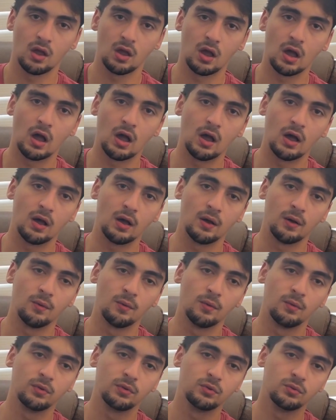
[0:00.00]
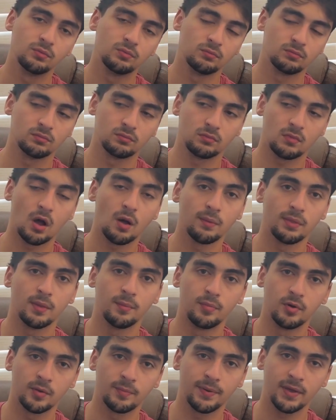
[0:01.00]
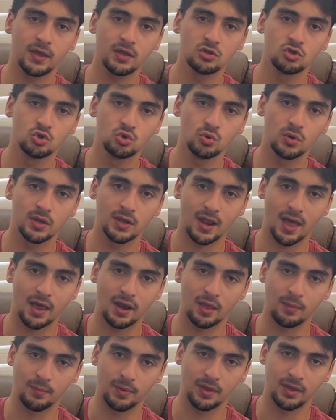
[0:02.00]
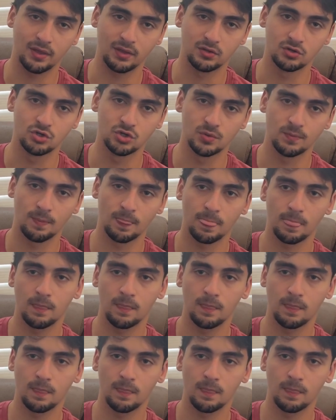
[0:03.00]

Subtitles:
you can add a page.